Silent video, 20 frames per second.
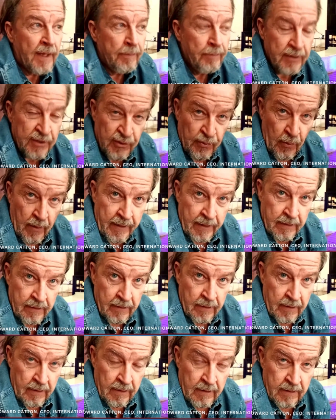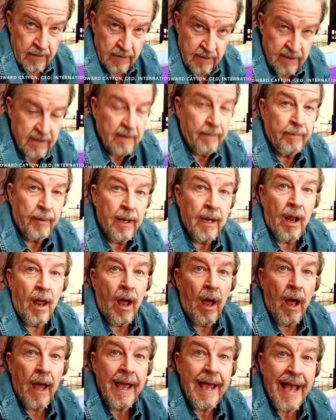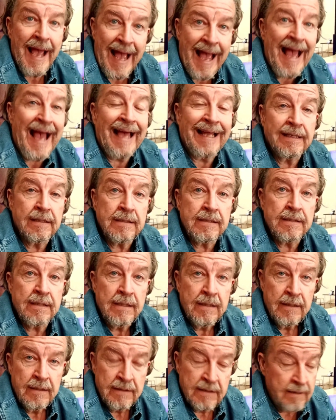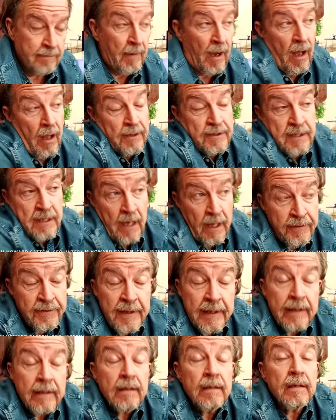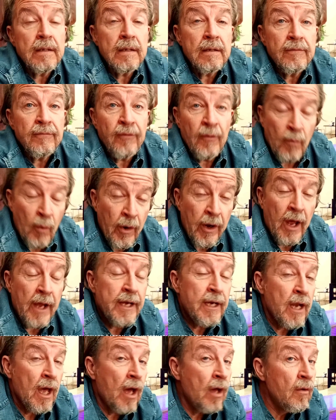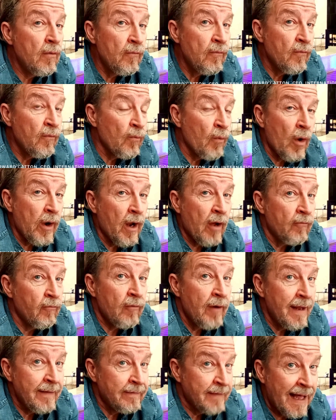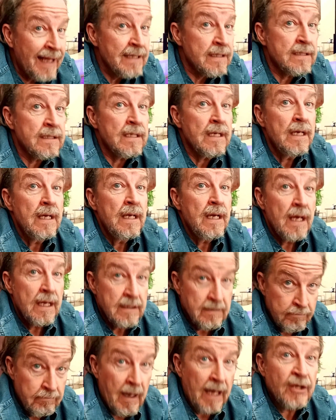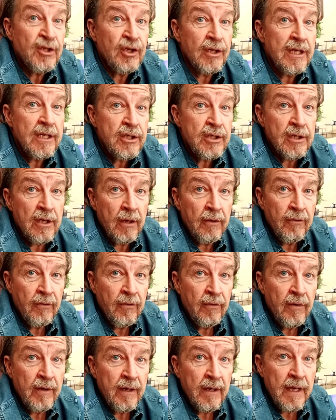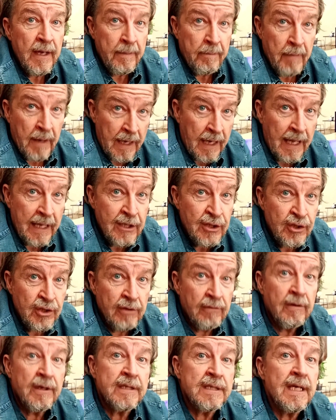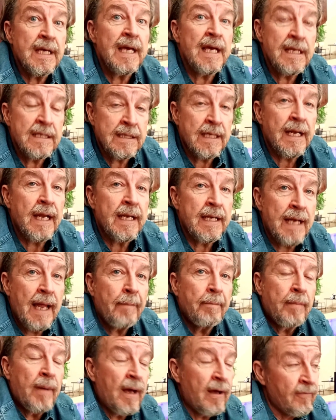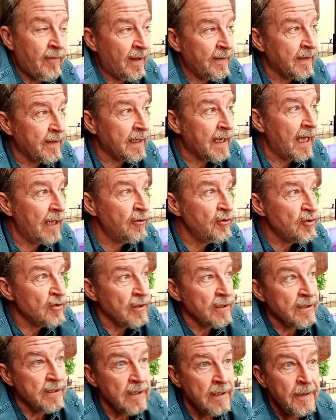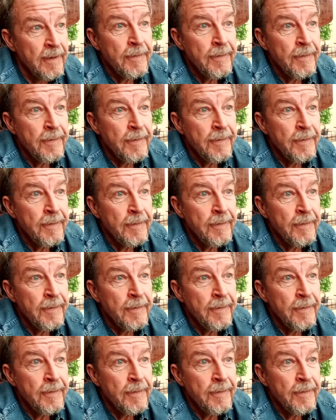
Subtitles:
between supply and demand. And I think from what I know, from what I've read, that's as much an issue in Malaysia as it is in a number of other countries.